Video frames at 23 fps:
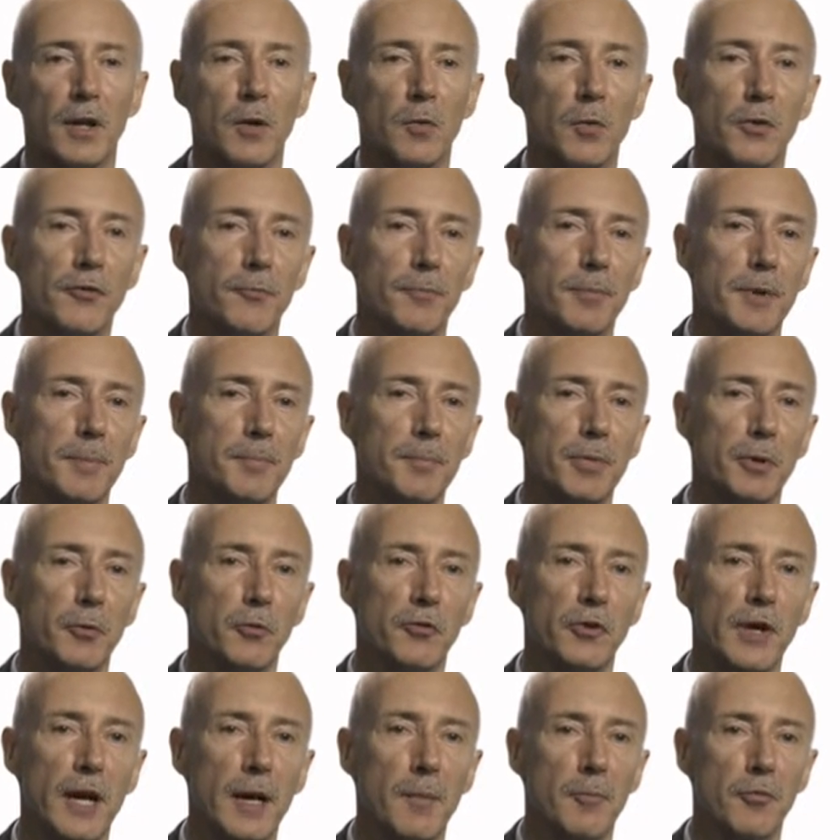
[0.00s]
which have been
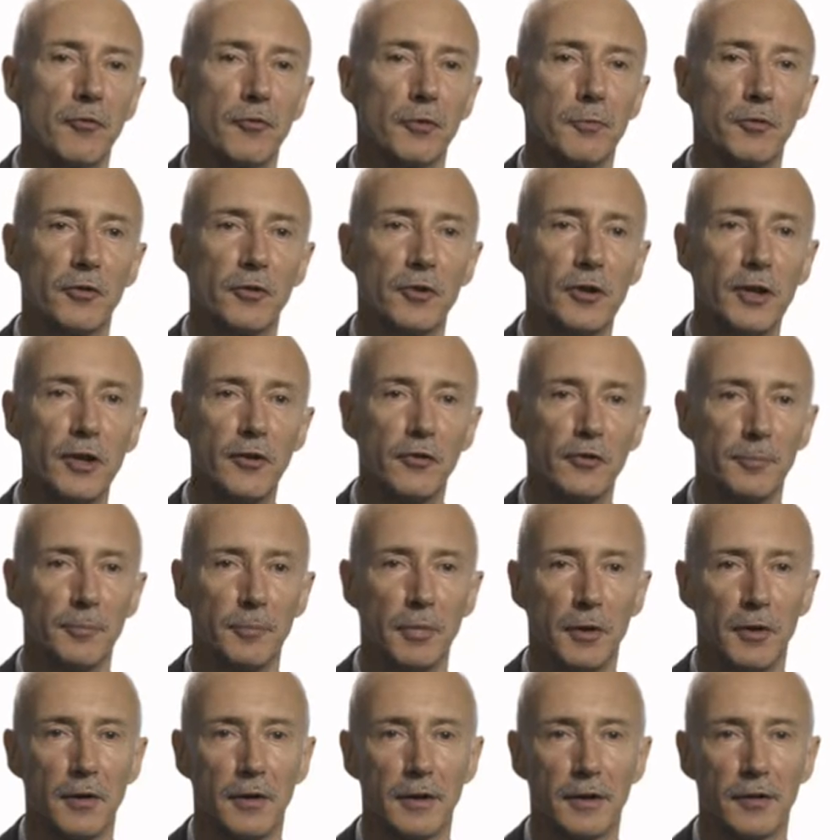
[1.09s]
built up from TSIM
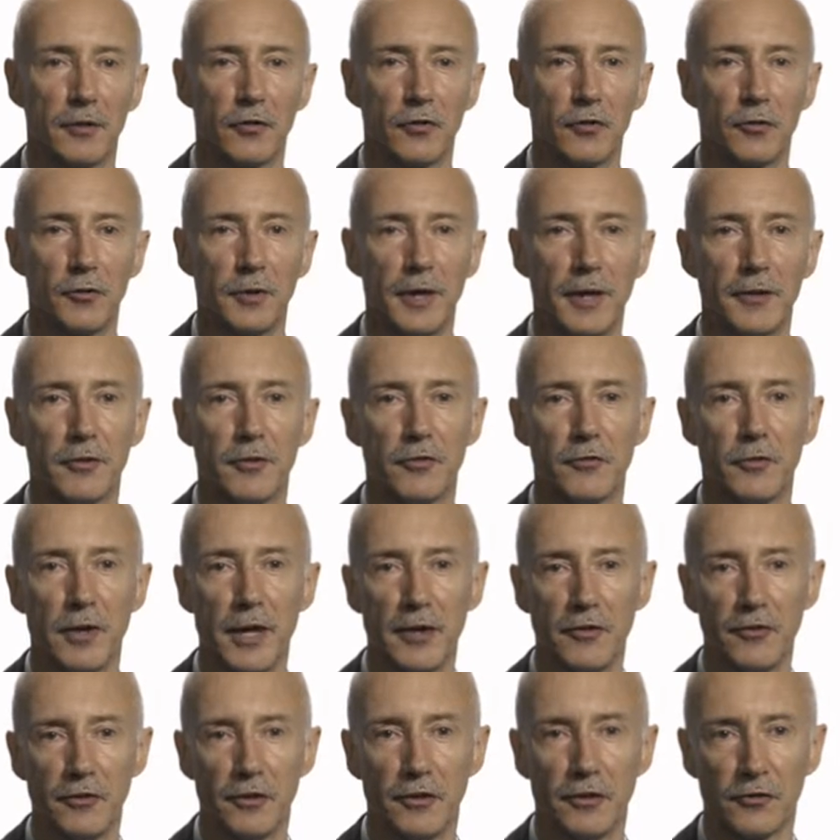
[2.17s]
polygons around
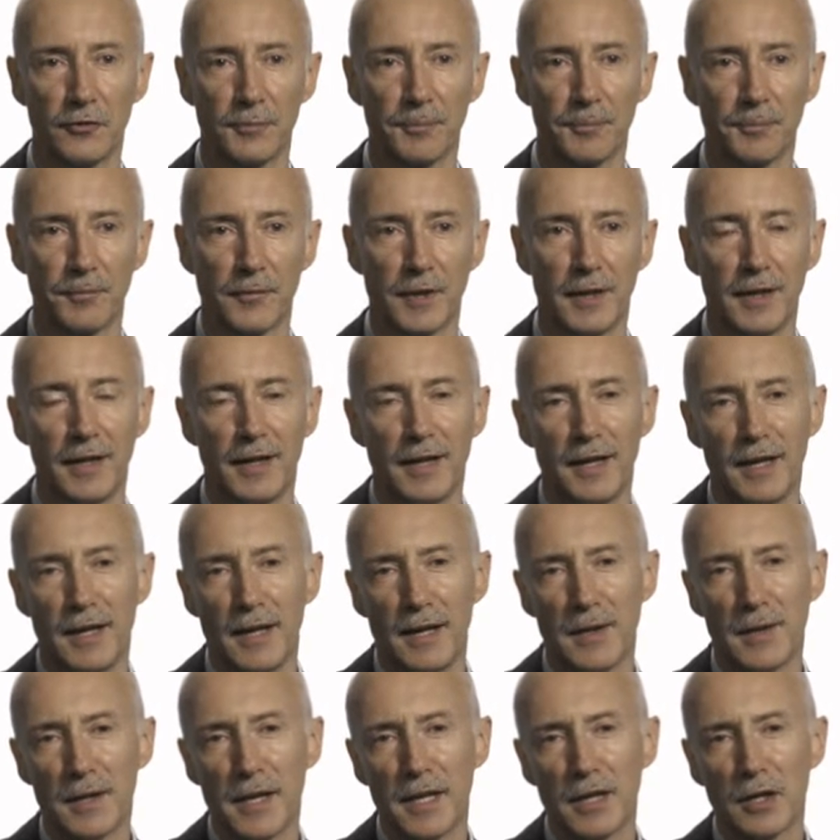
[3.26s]
addresses.
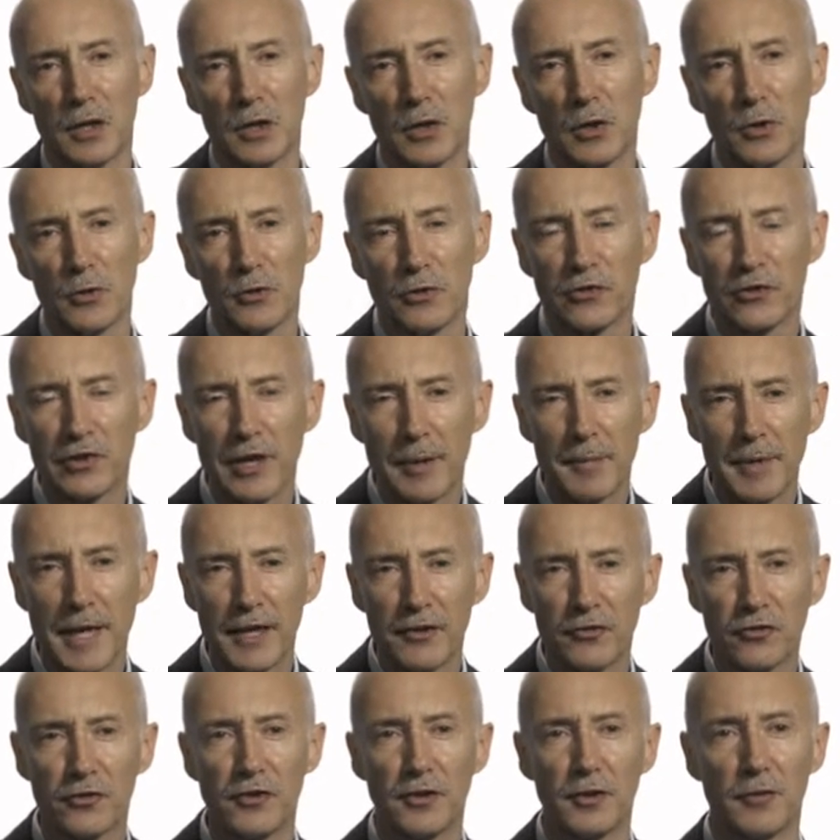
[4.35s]
And they include some
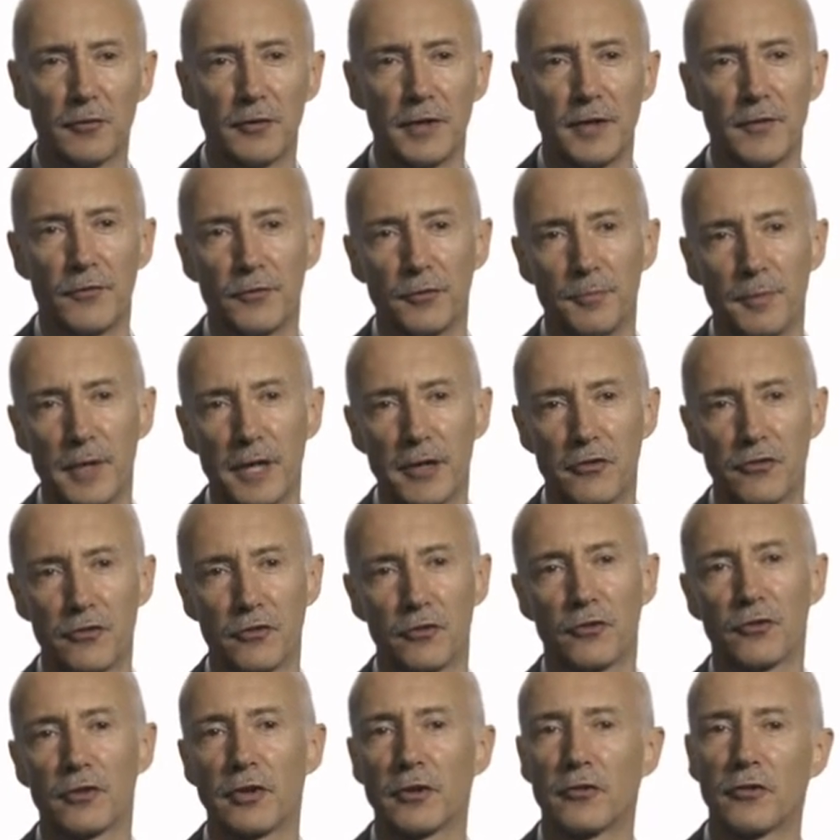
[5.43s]
ancillary
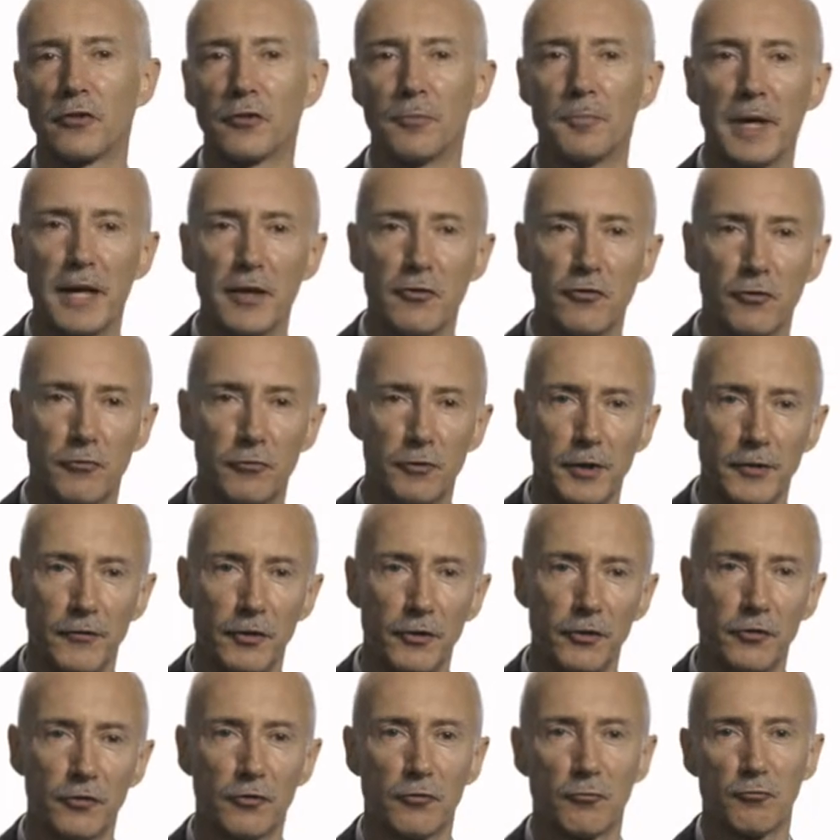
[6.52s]
information, such as major
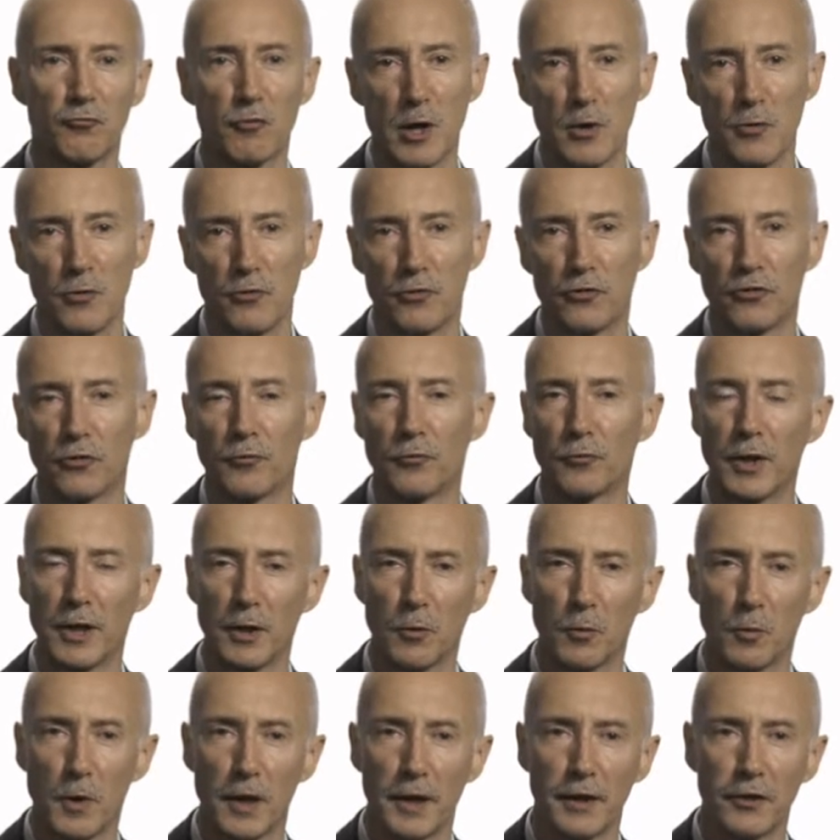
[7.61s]
rivers, roads and
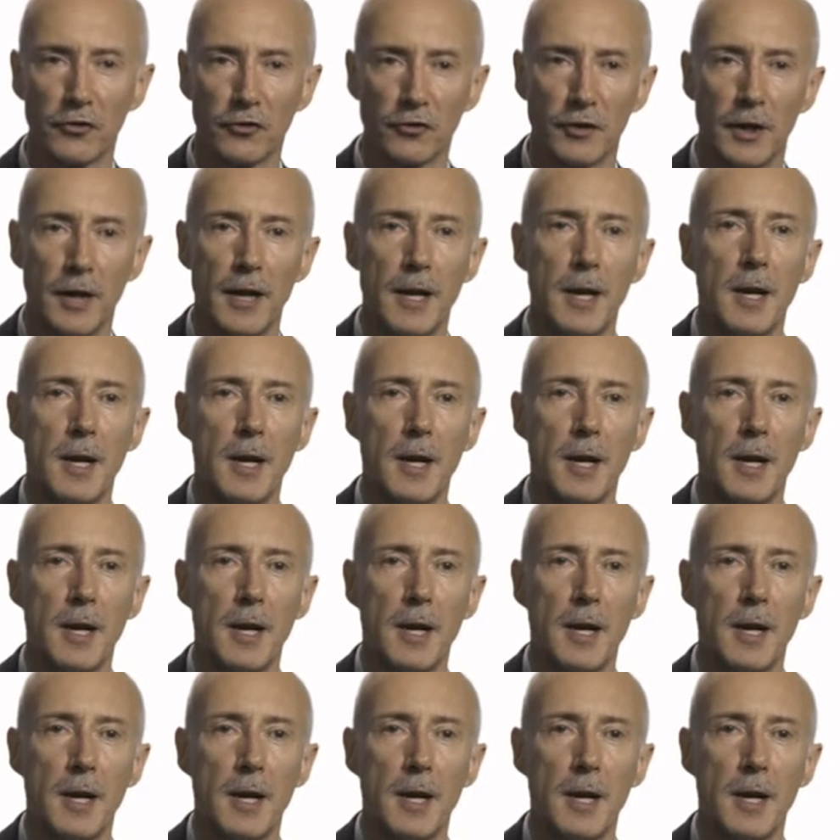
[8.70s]
railways,